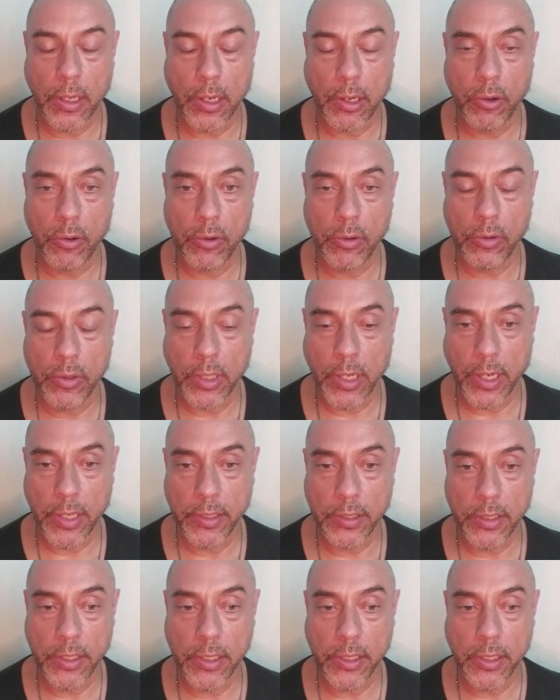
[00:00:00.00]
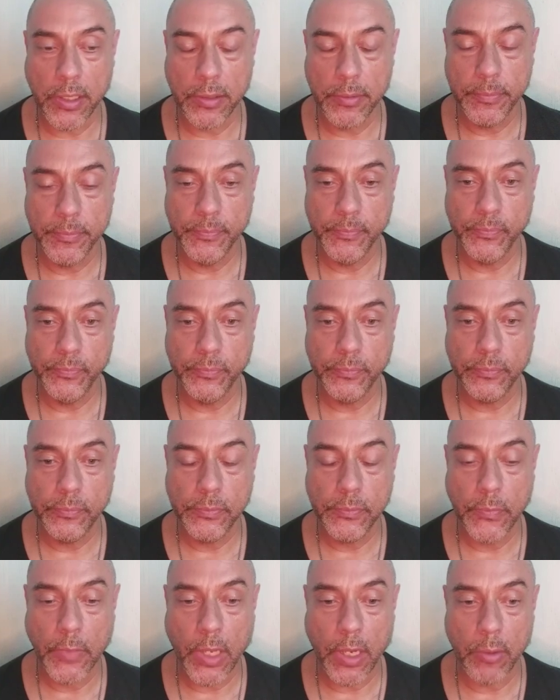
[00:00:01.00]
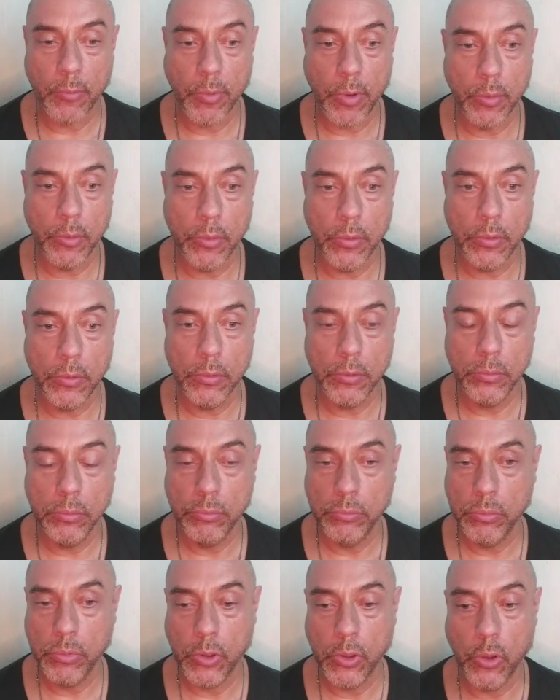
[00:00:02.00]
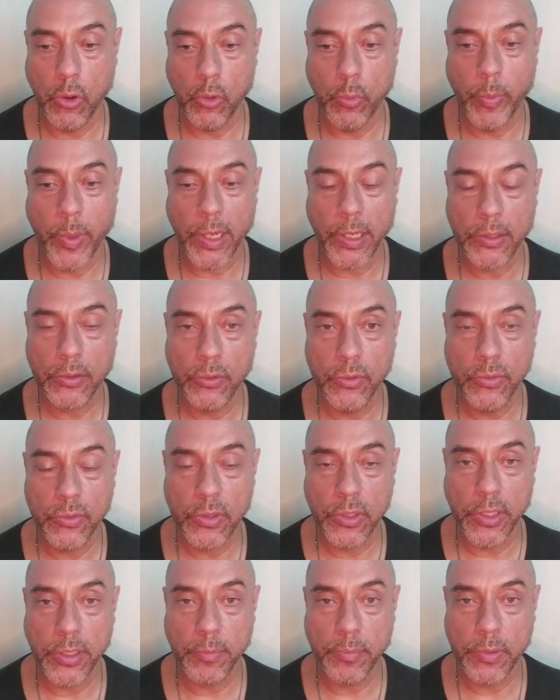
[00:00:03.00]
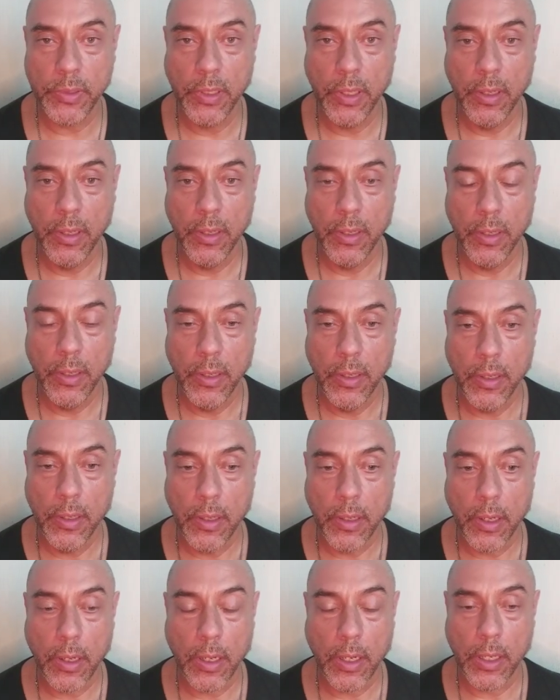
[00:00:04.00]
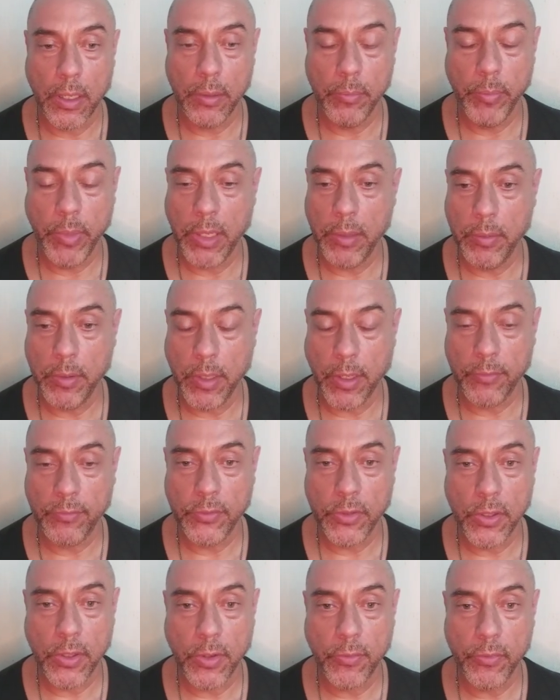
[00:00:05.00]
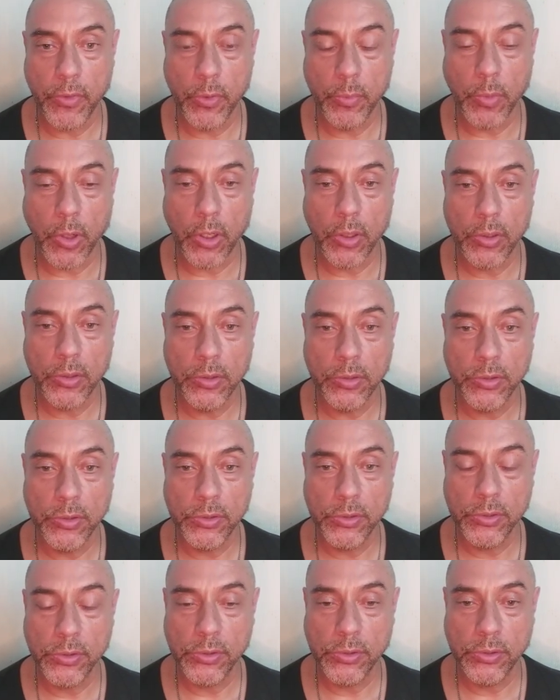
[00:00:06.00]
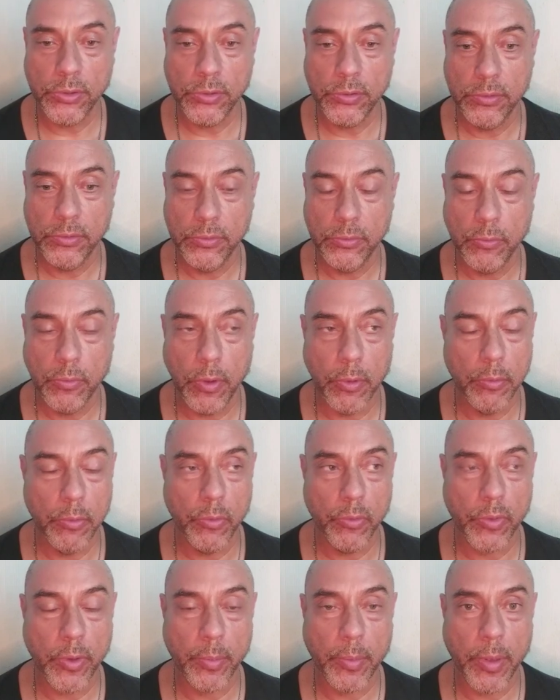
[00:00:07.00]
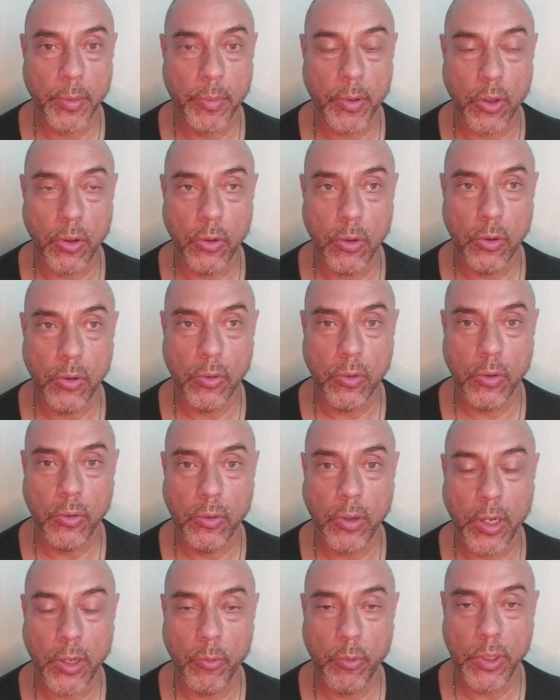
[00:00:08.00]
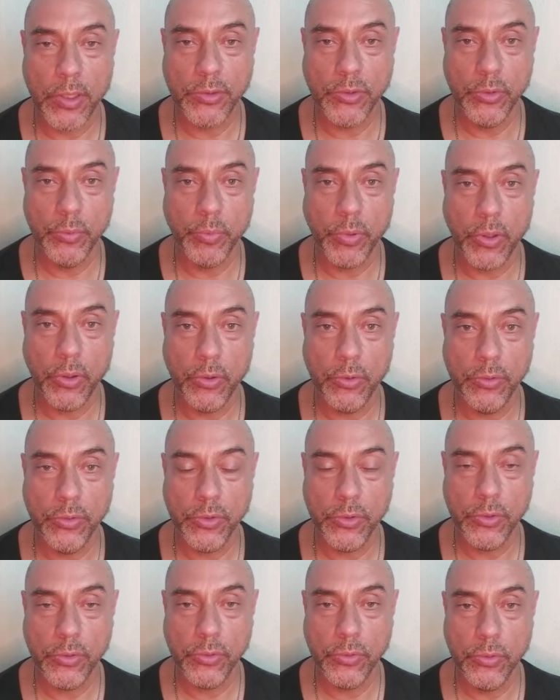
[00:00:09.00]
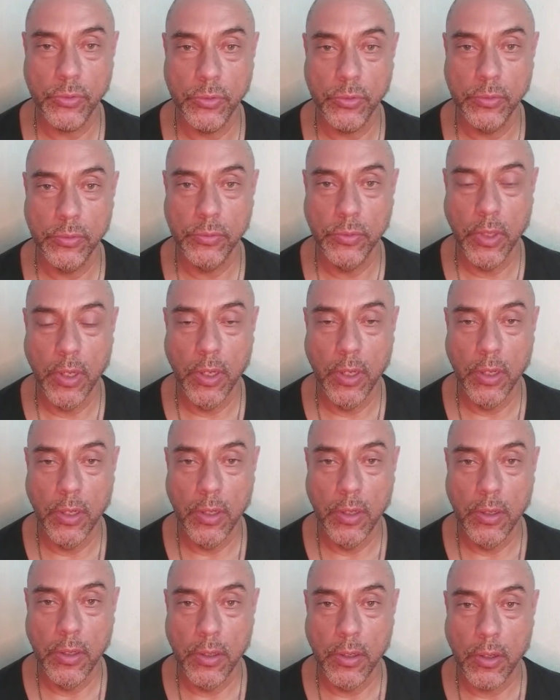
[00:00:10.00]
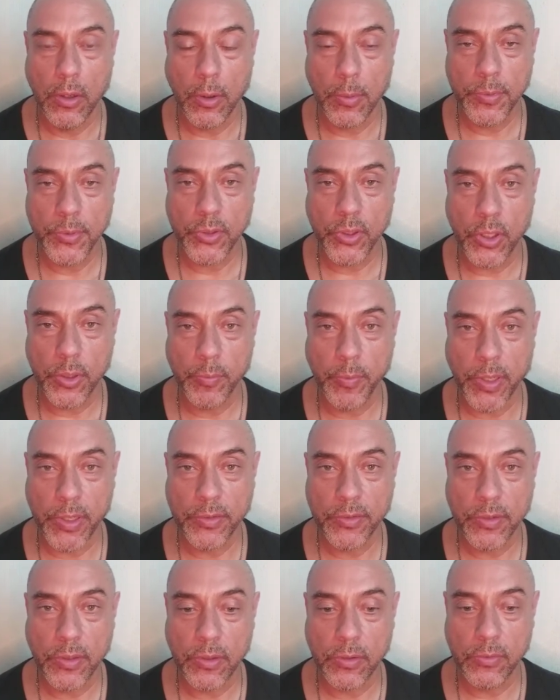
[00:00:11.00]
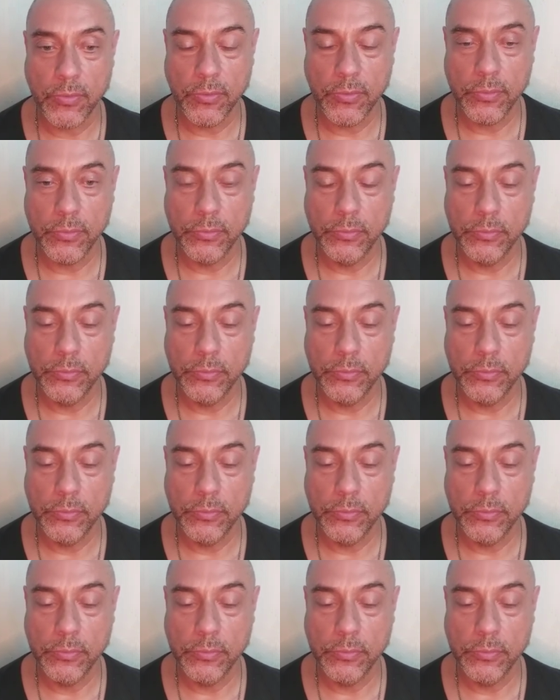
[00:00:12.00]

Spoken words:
our idea, and we will go back to sleep. And maybe after a few months, we will remember, oh, I was supposed to observe myself.